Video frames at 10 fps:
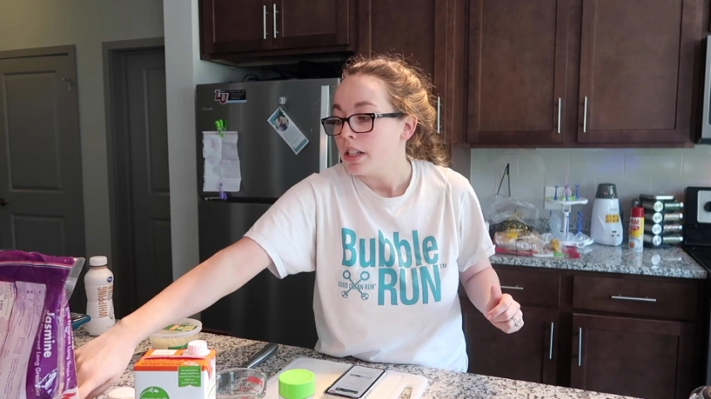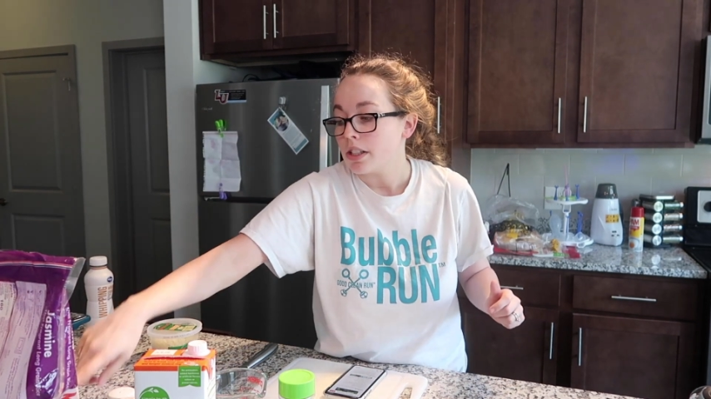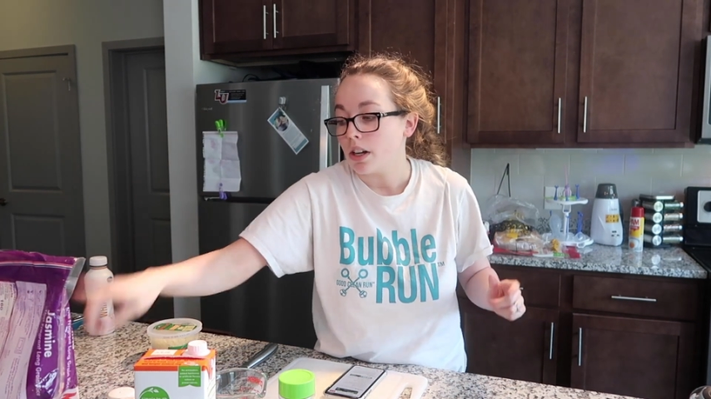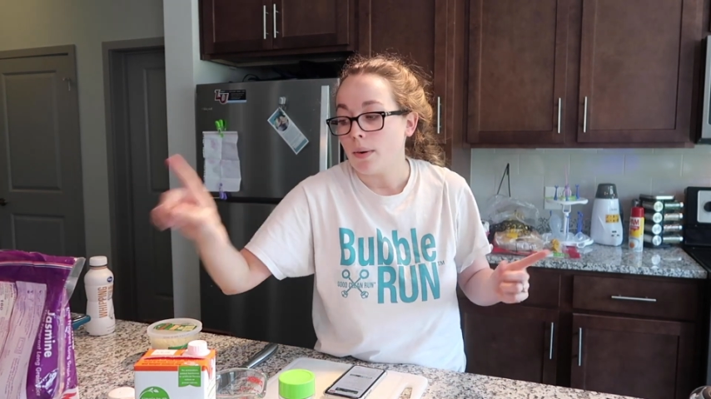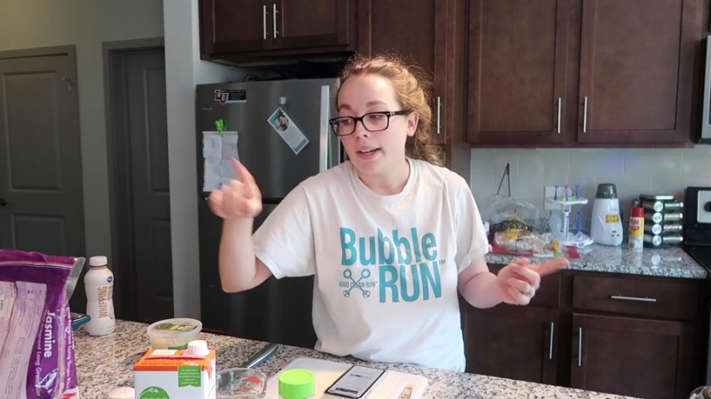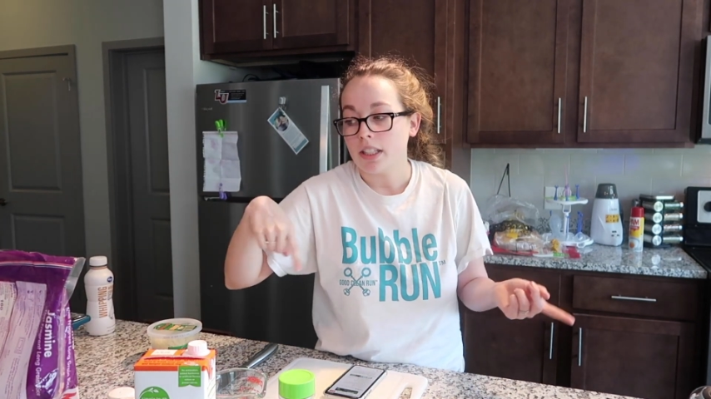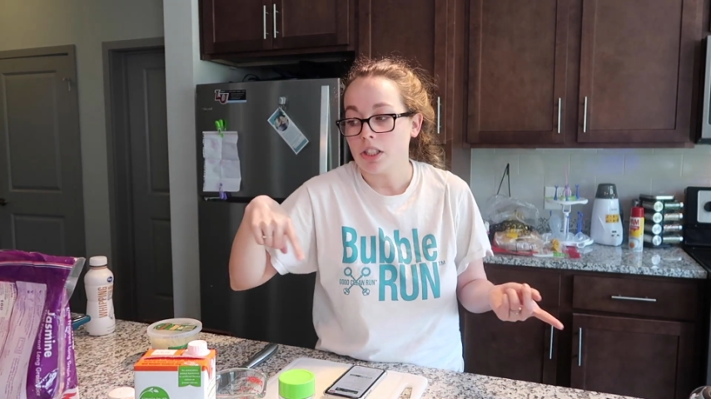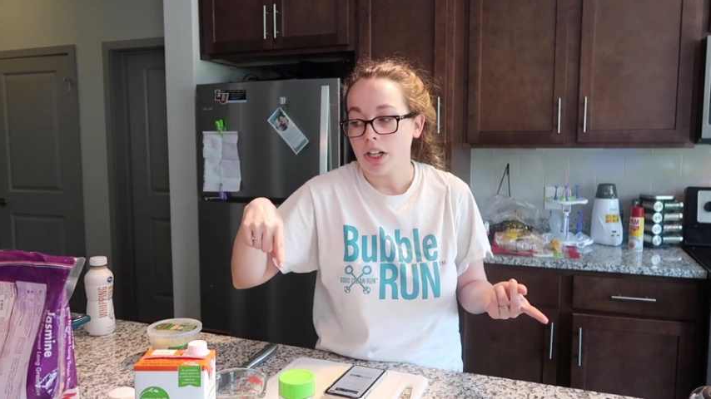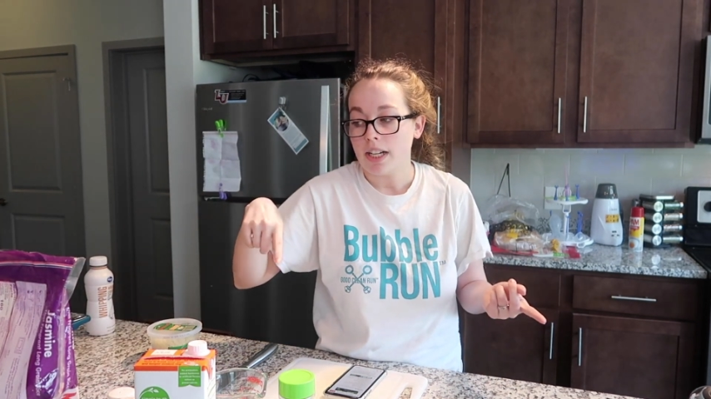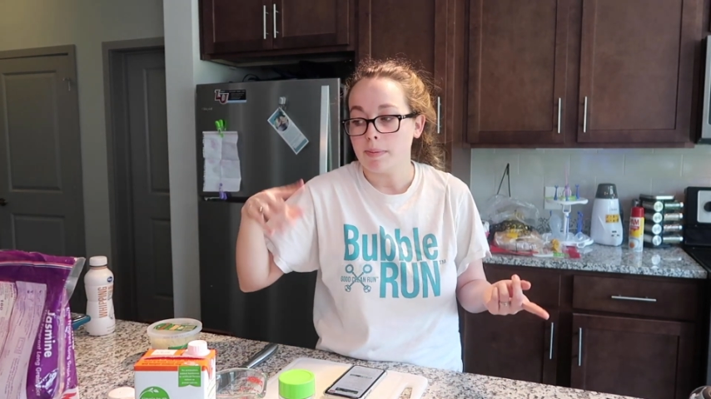So I get
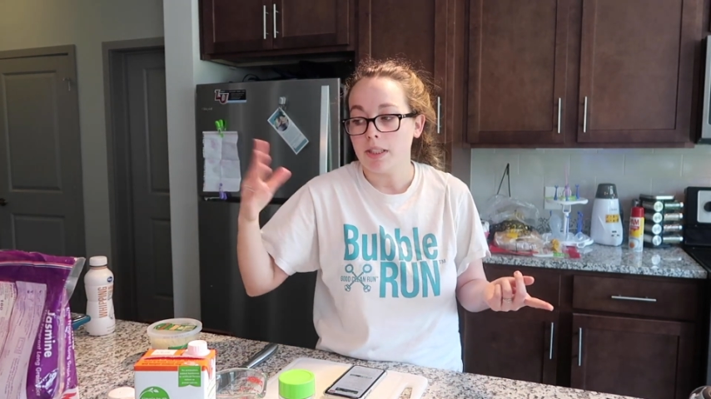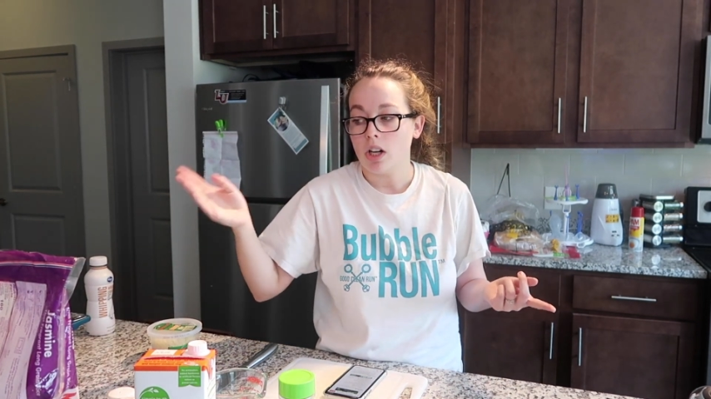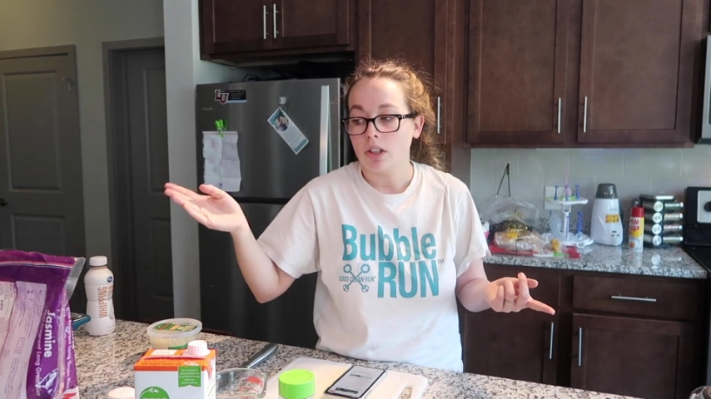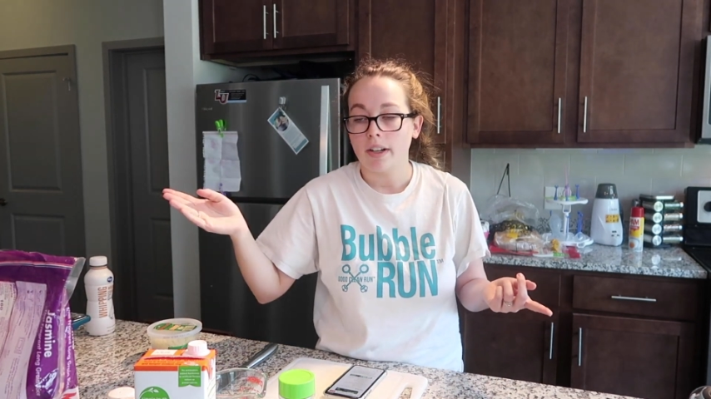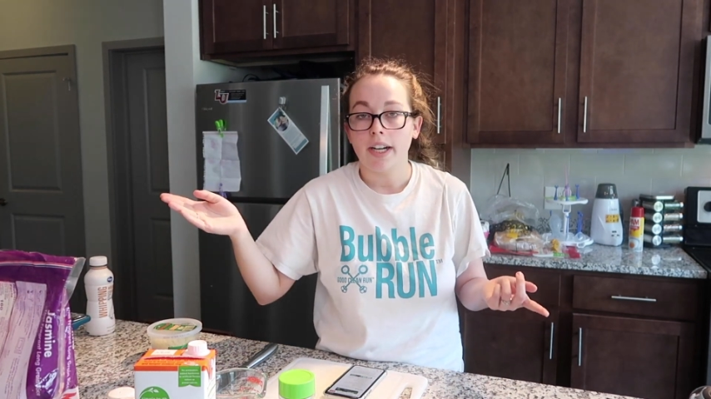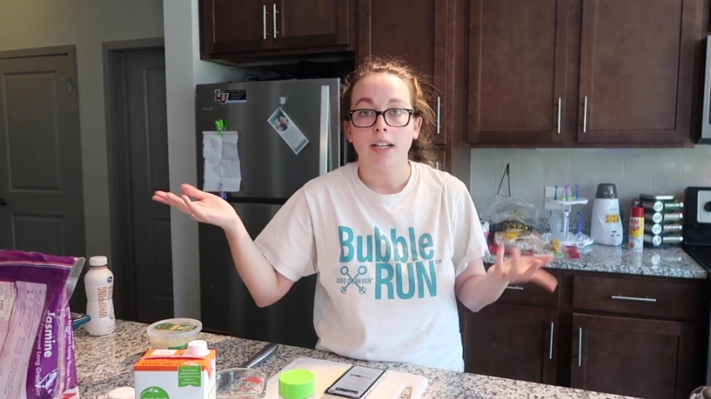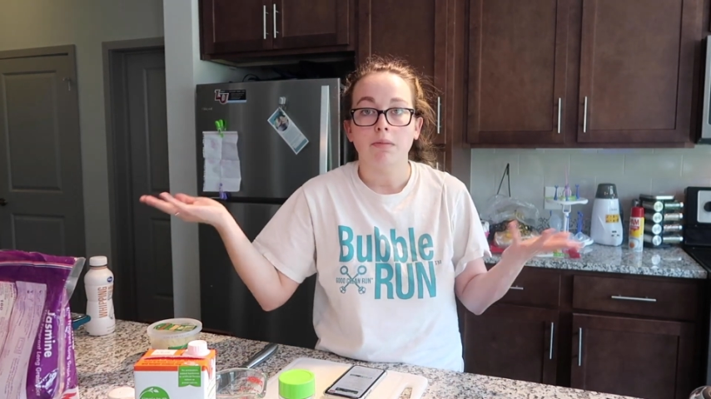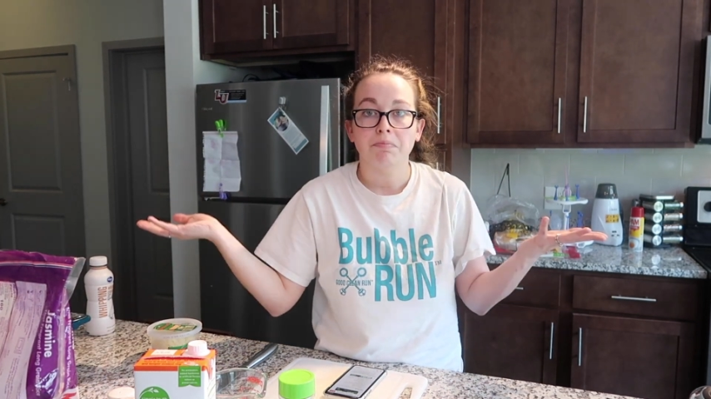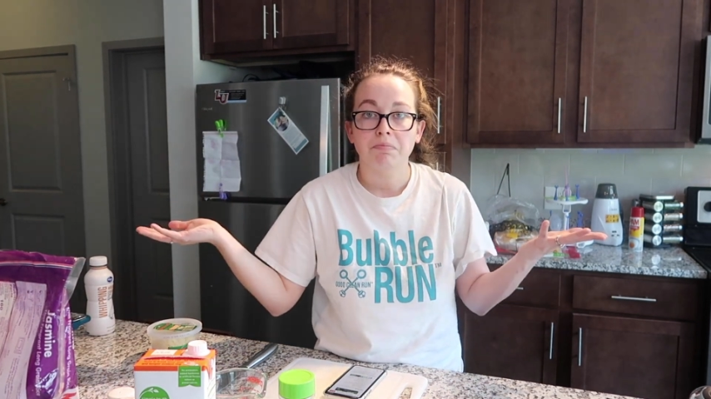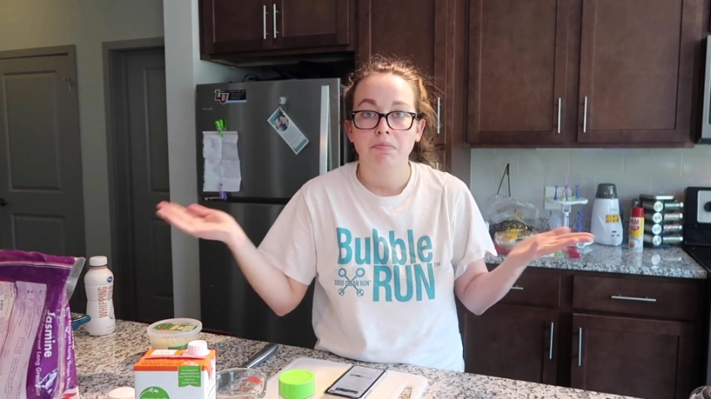the Jasmine long grain.